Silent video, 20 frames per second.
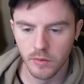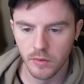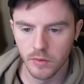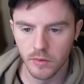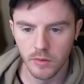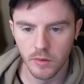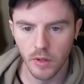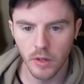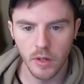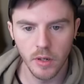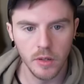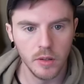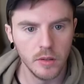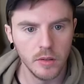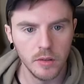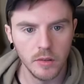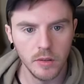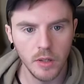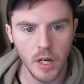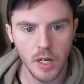Look at it.
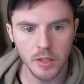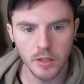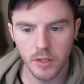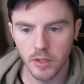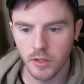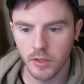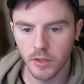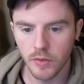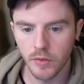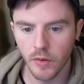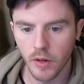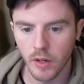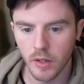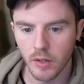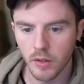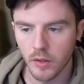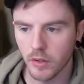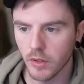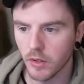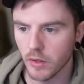Actually, just fucking
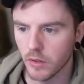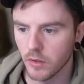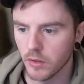look at it.